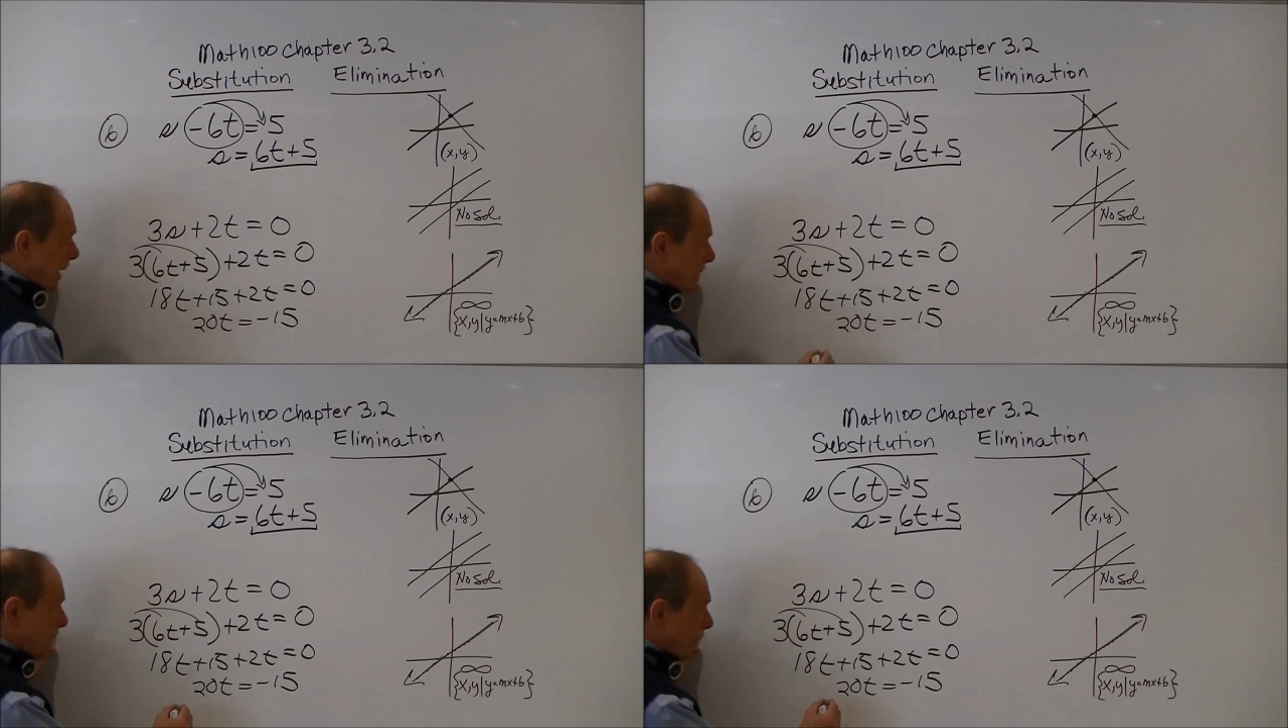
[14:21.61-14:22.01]

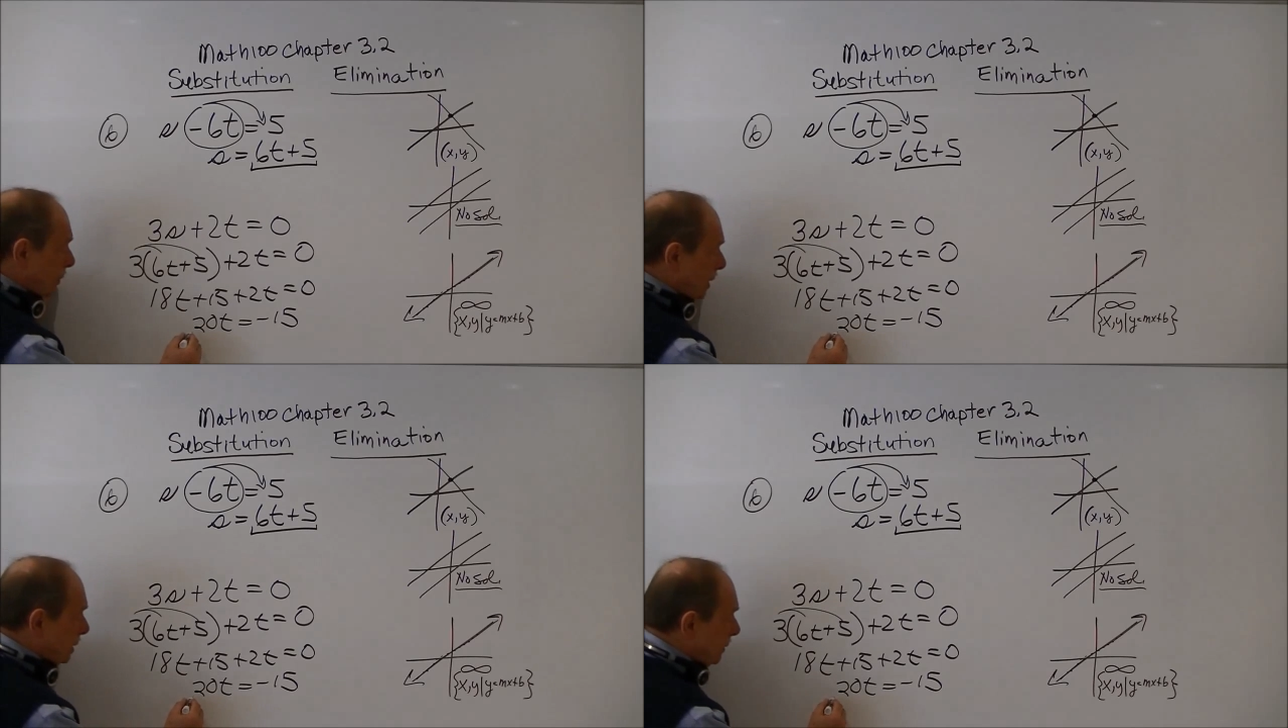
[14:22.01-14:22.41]
And now
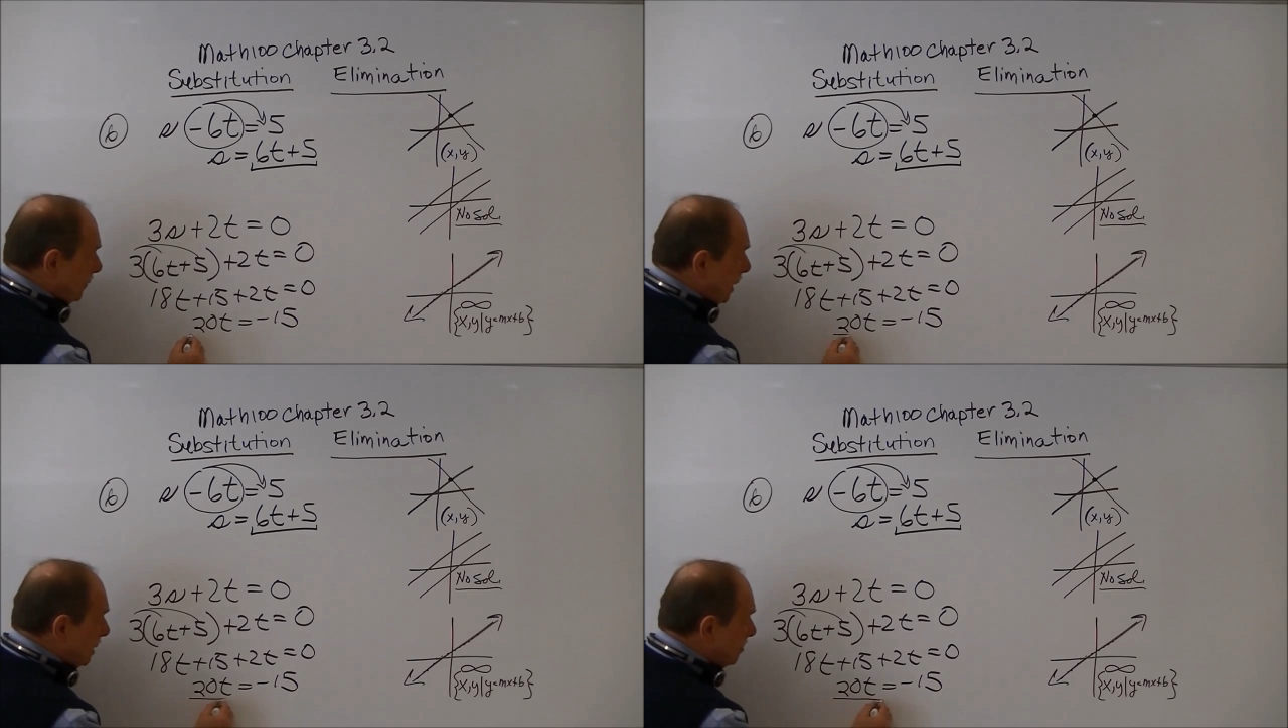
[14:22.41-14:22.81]
we're going to
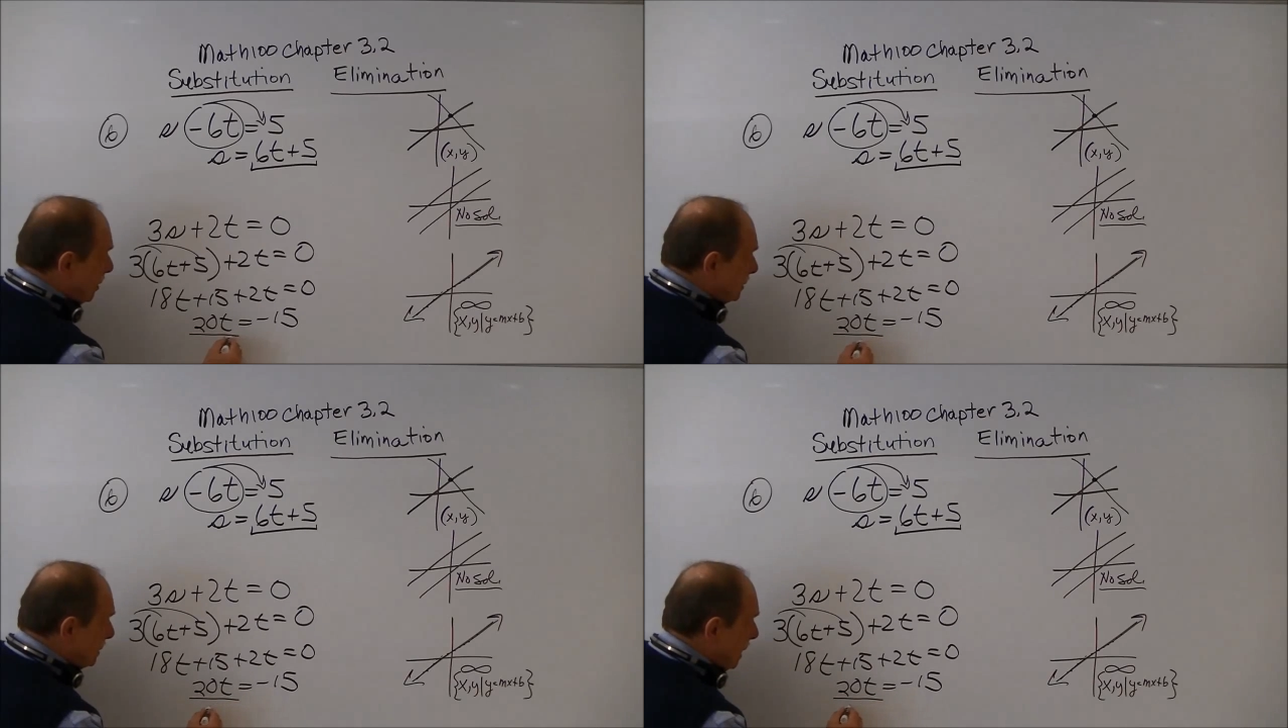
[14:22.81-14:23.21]
divide
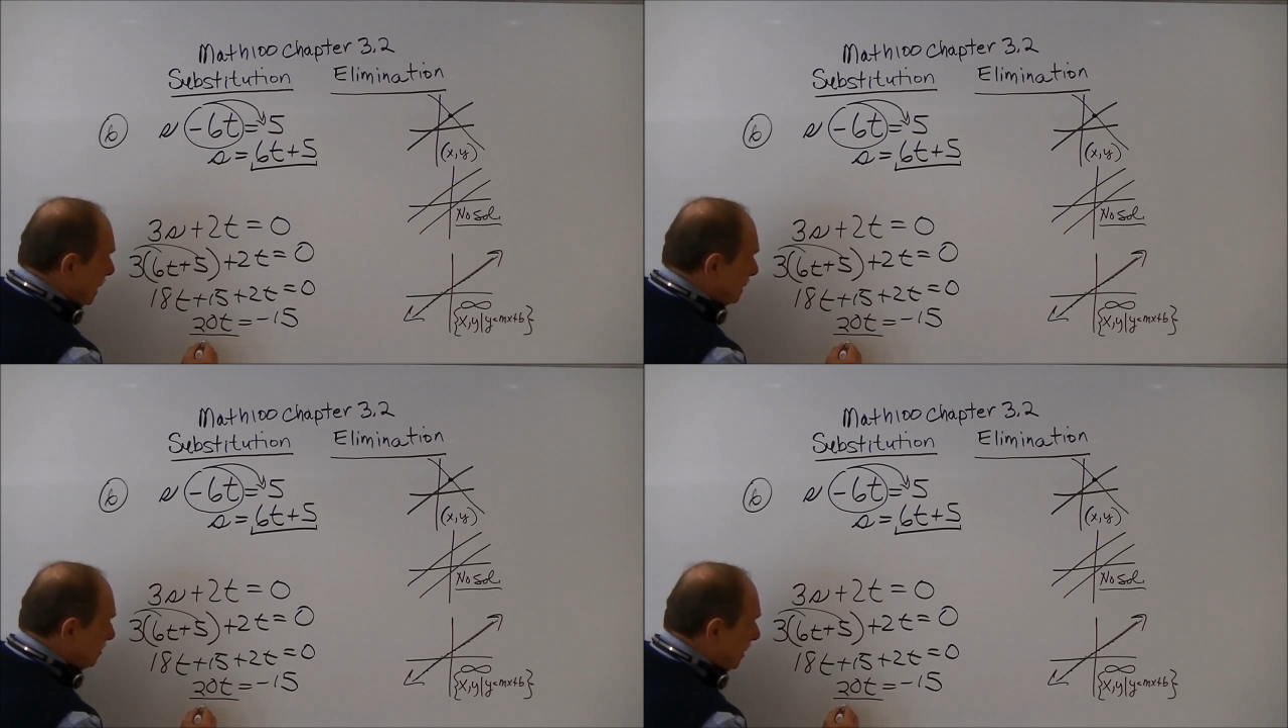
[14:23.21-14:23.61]
both
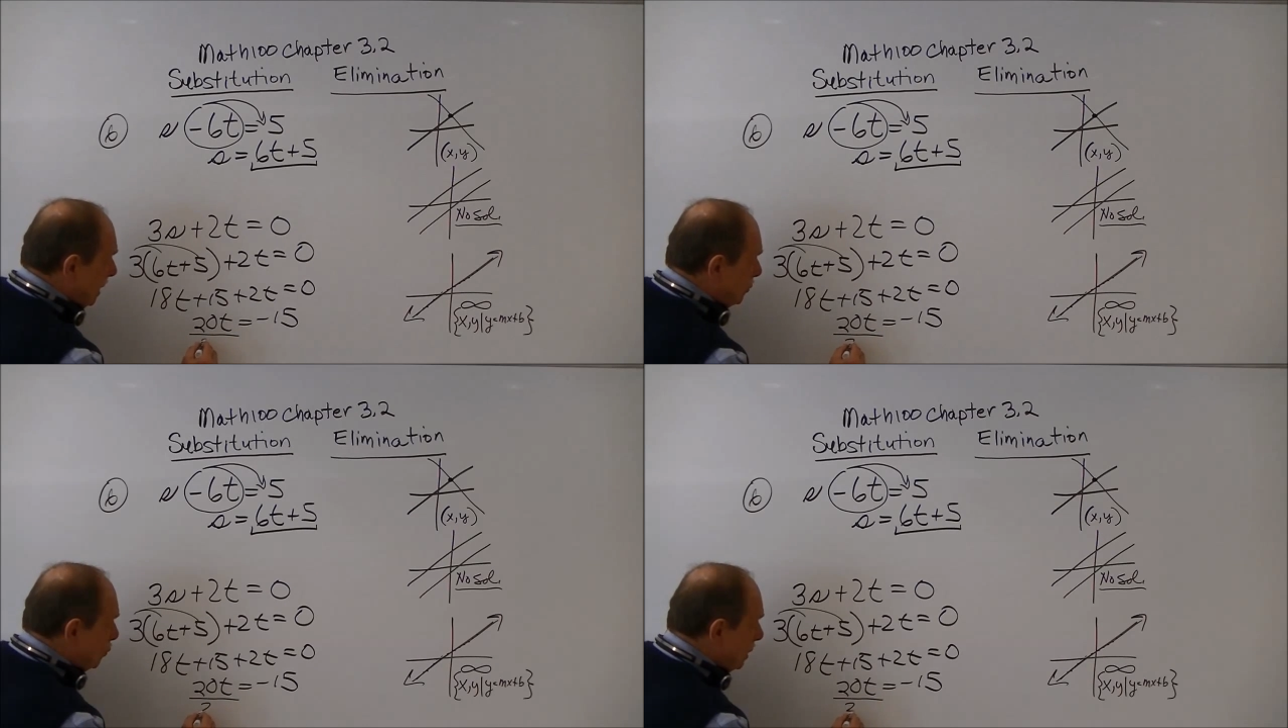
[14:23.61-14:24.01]
sides
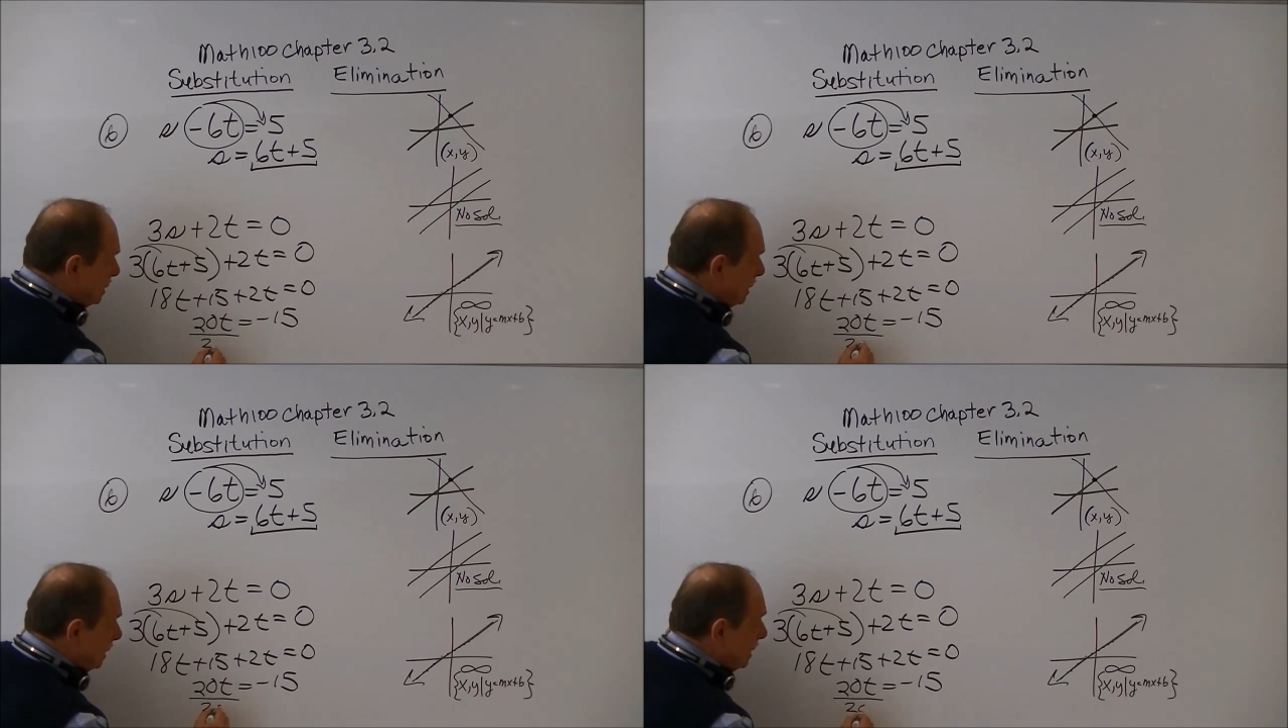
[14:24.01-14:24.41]
by
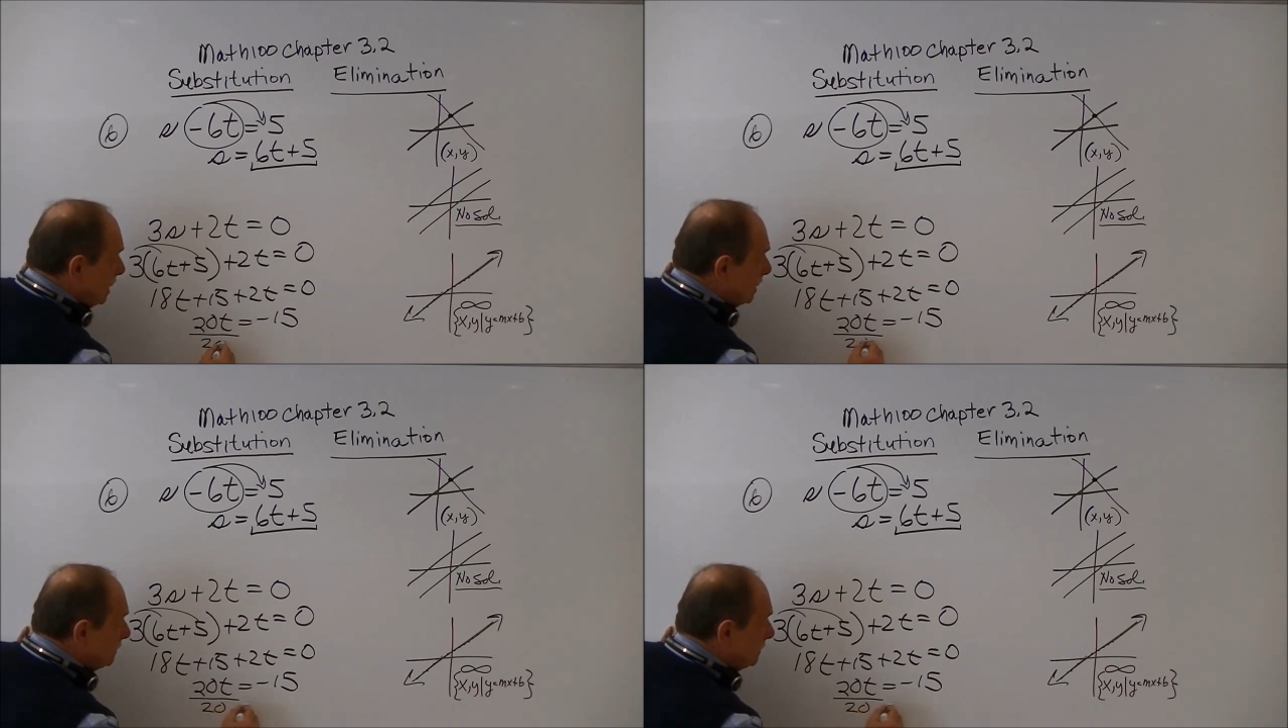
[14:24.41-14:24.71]
20.